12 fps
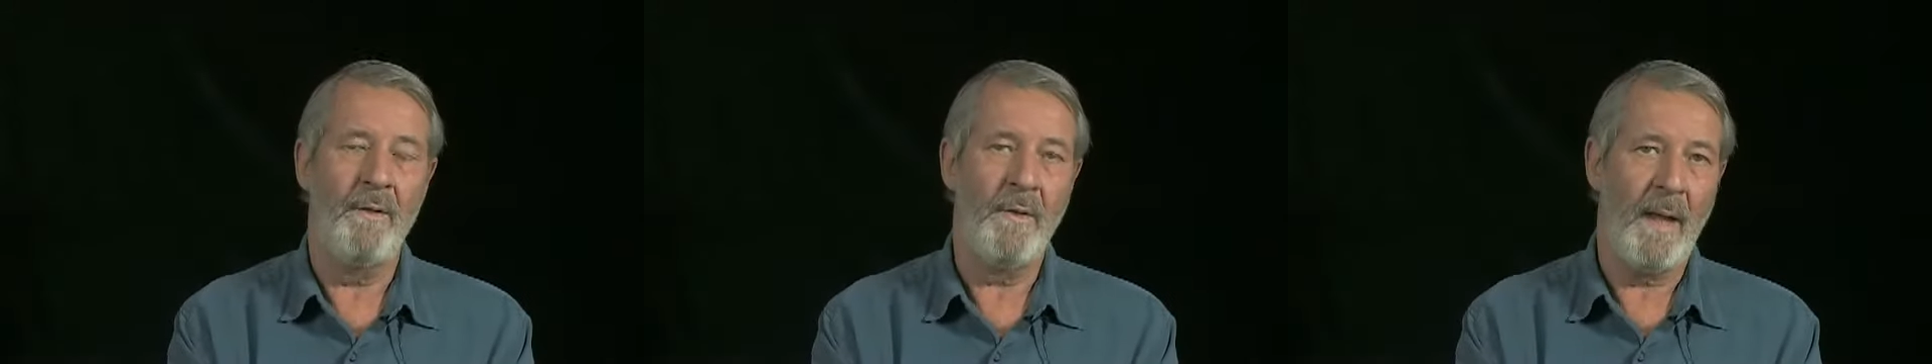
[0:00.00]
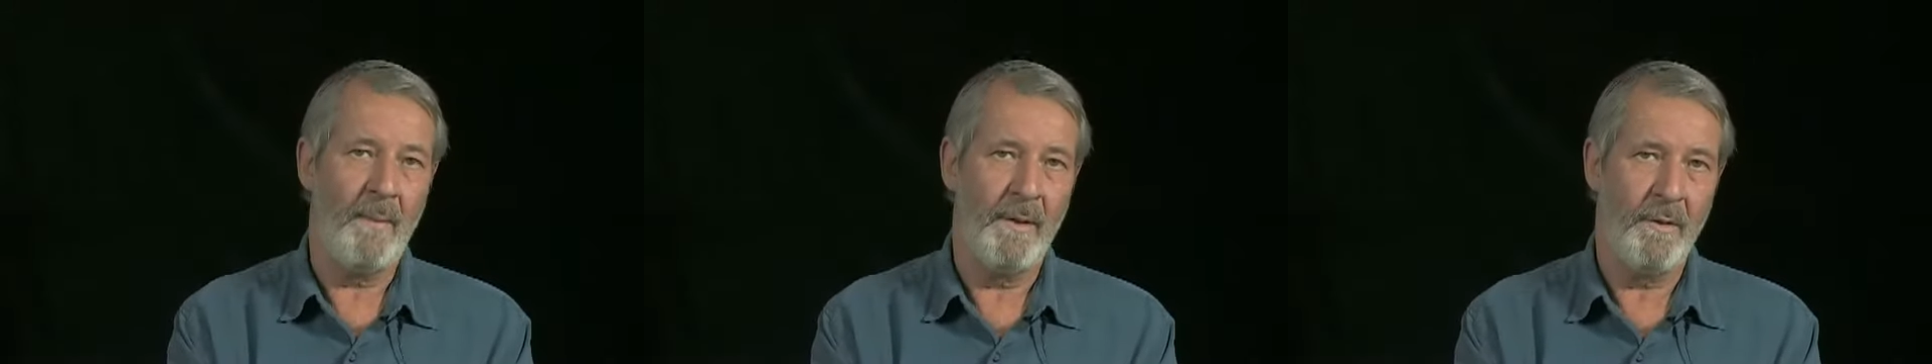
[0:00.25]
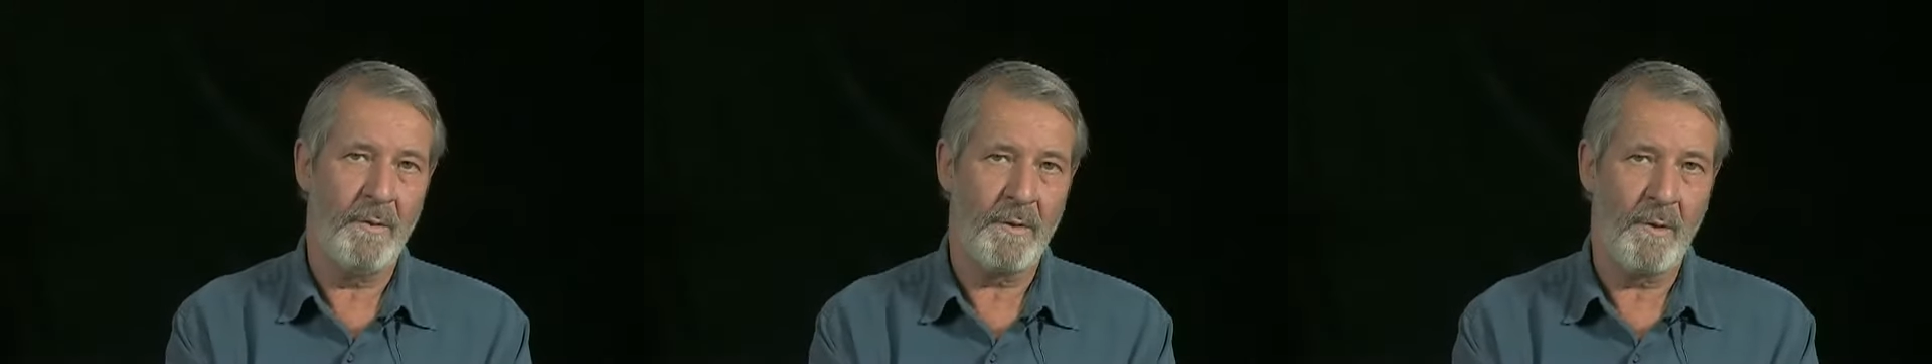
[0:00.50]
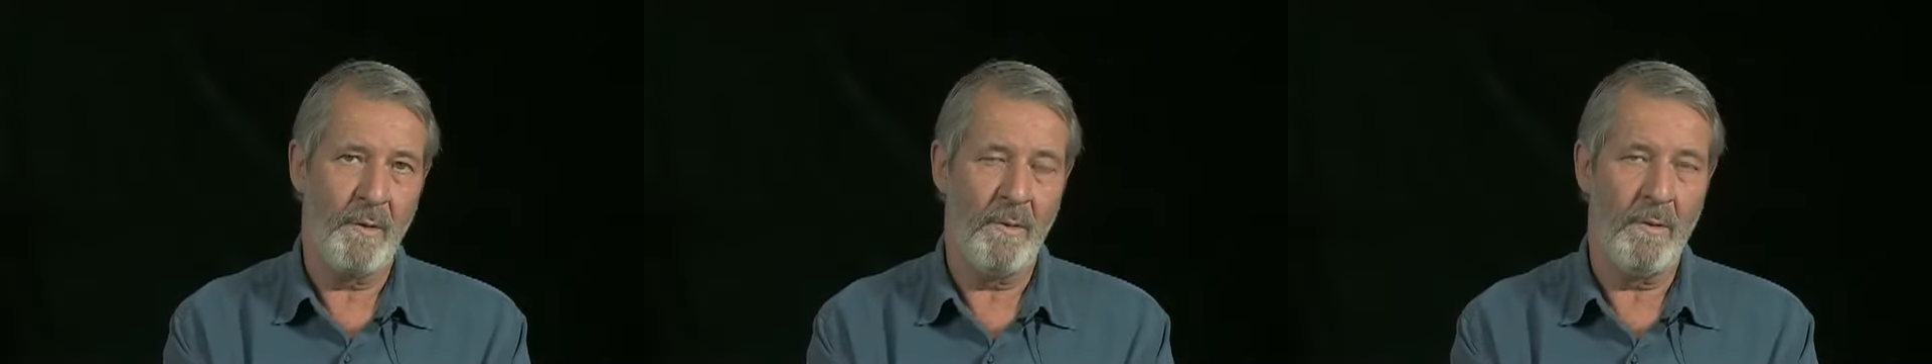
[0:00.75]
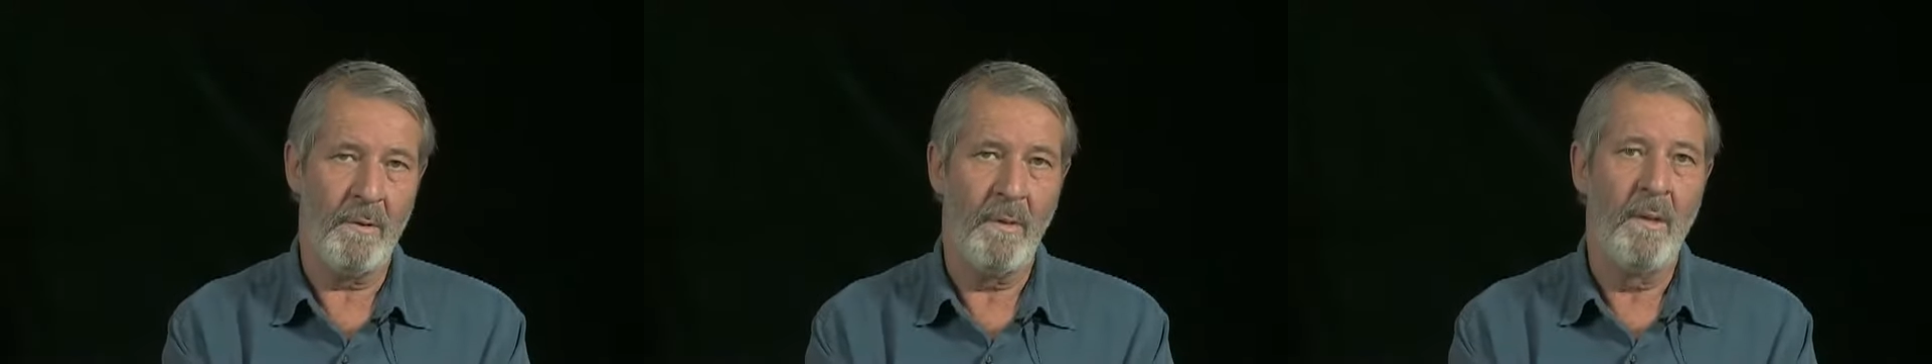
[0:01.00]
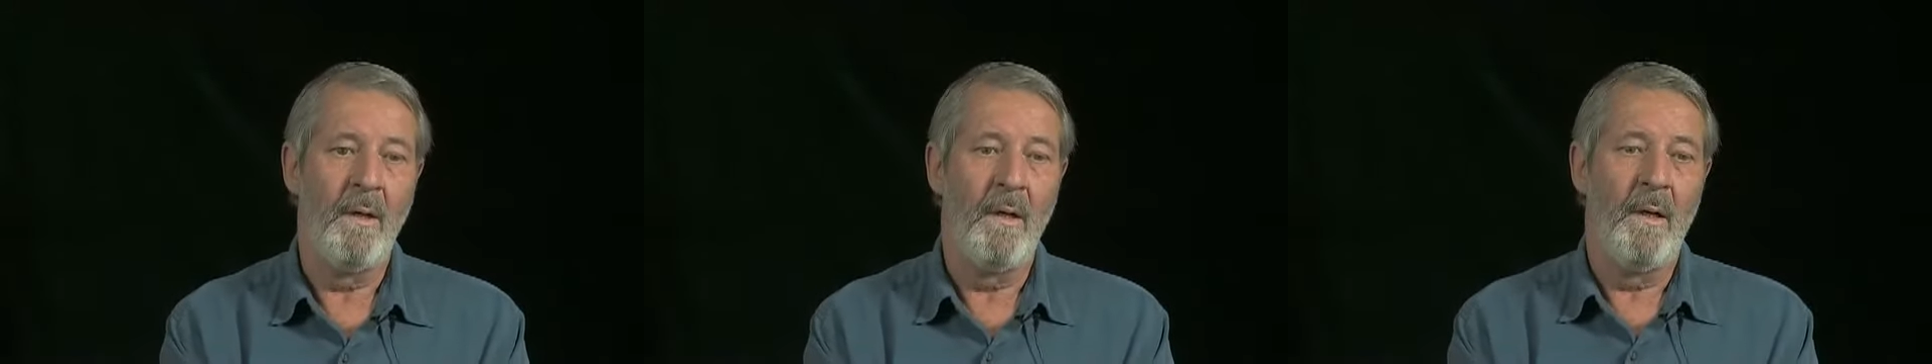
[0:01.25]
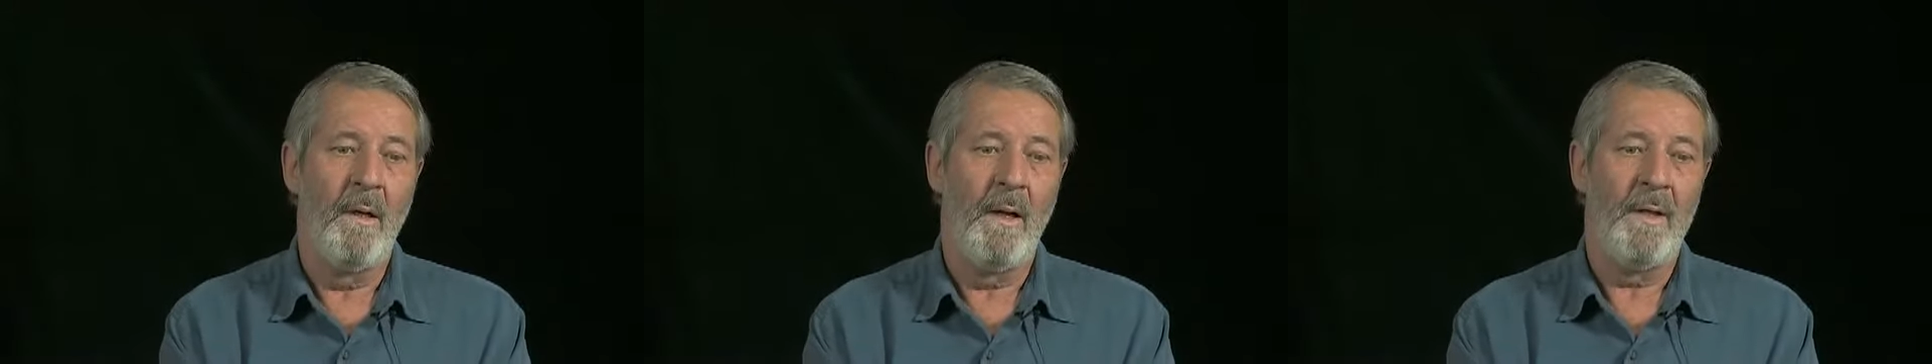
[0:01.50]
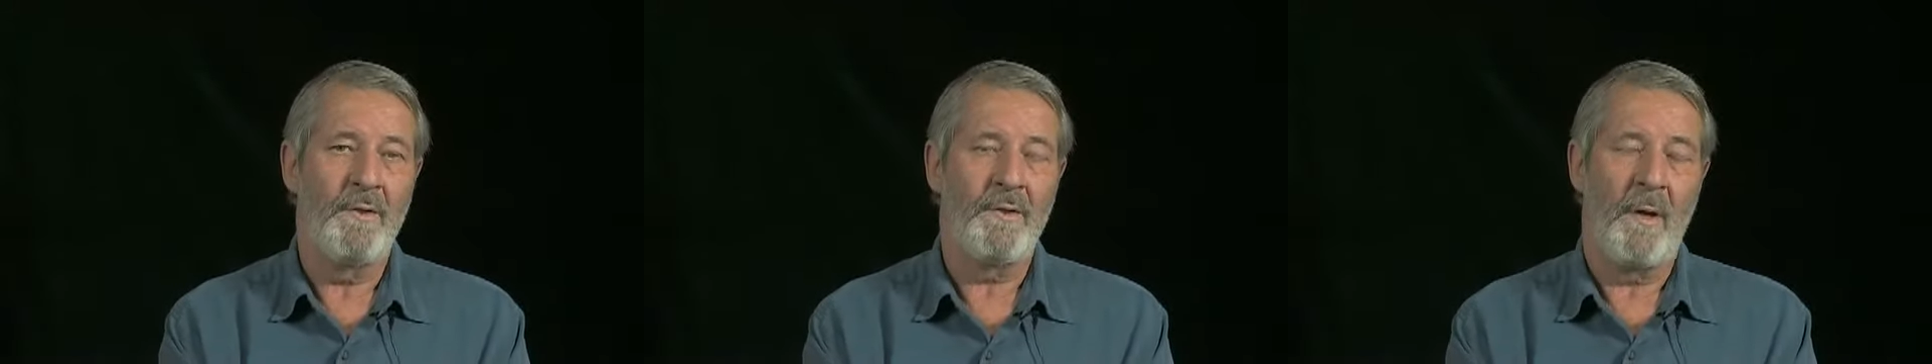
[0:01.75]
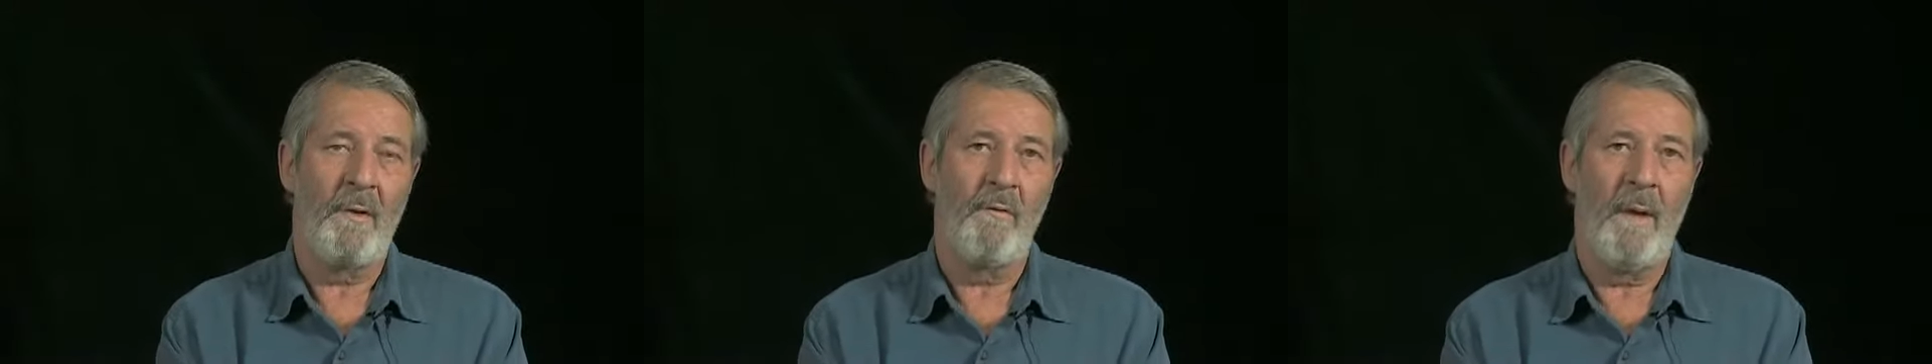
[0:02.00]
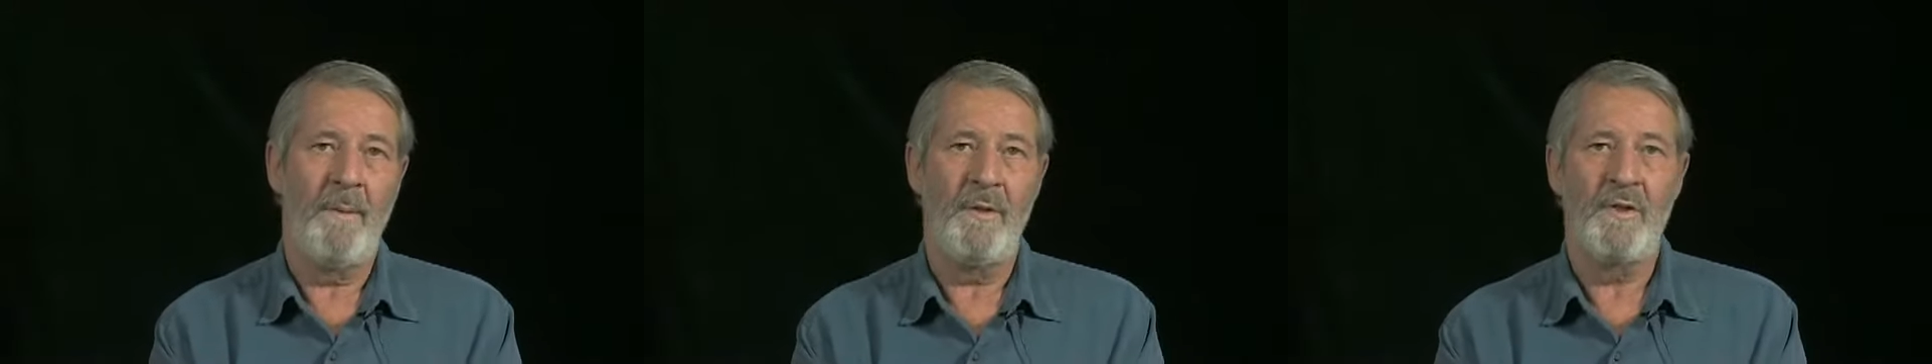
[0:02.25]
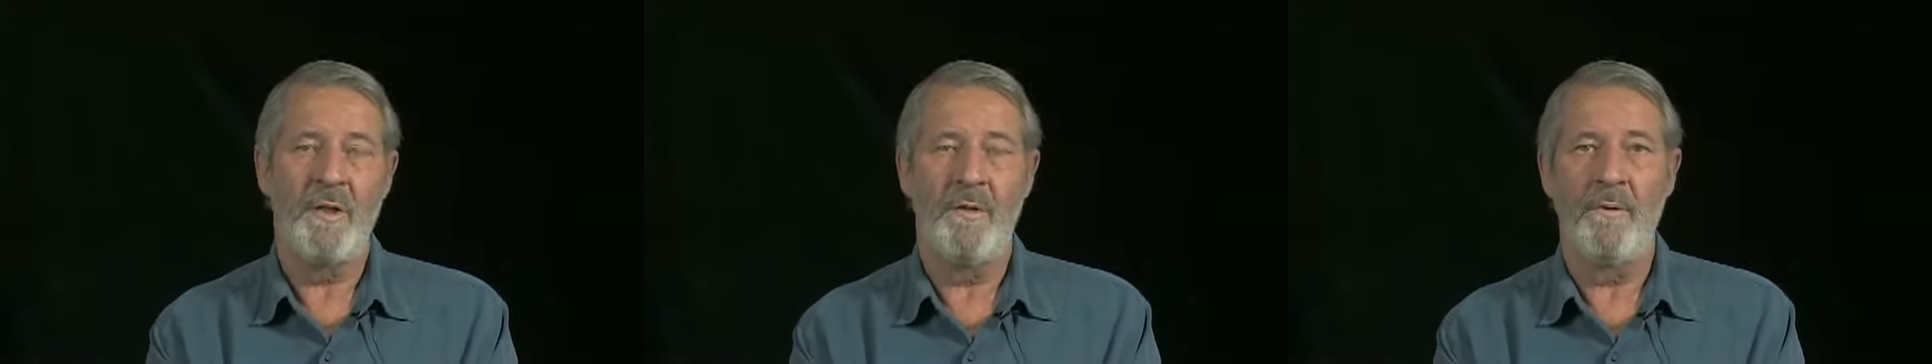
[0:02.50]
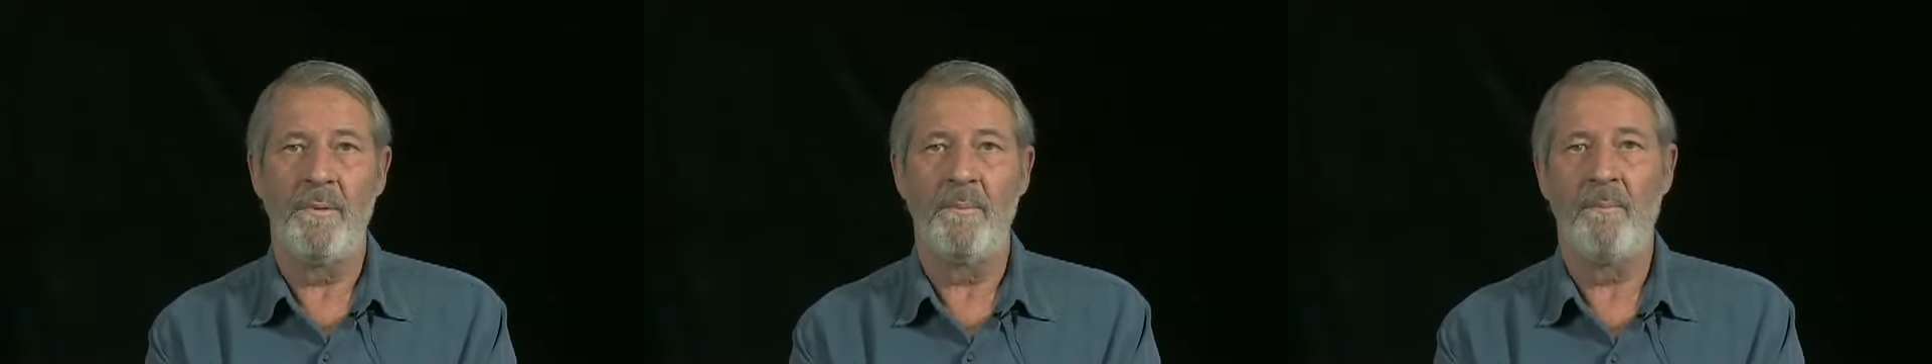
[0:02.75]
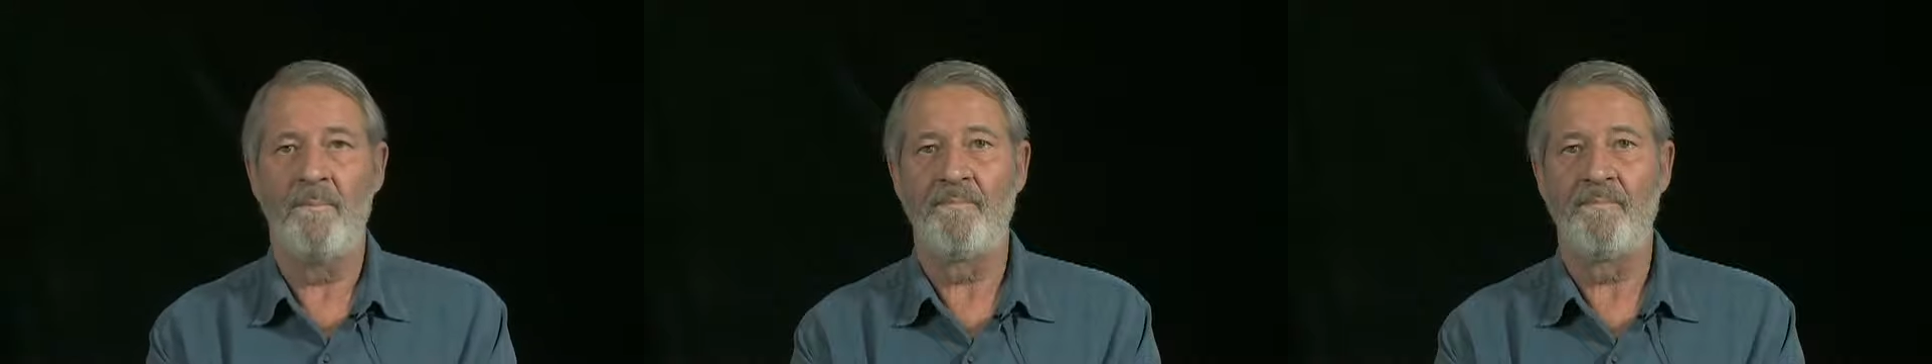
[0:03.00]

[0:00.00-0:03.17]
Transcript: who came into the school and started raping children.